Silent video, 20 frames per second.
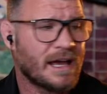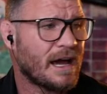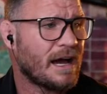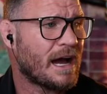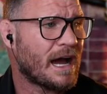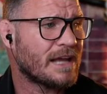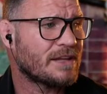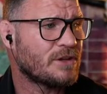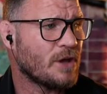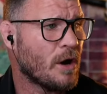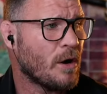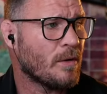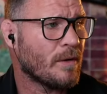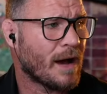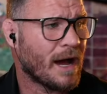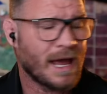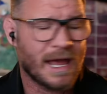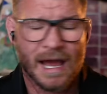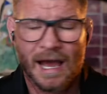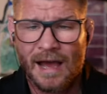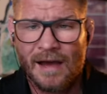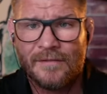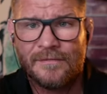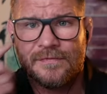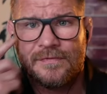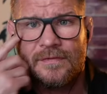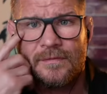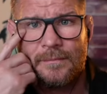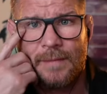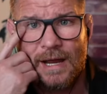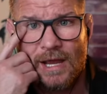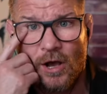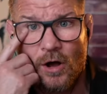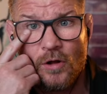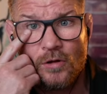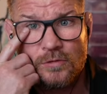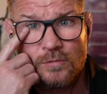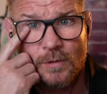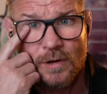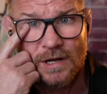I don't. I have my
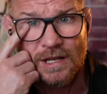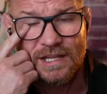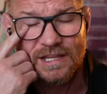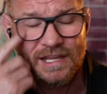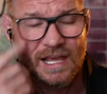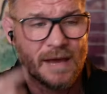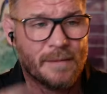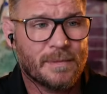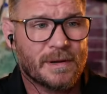old one in yet,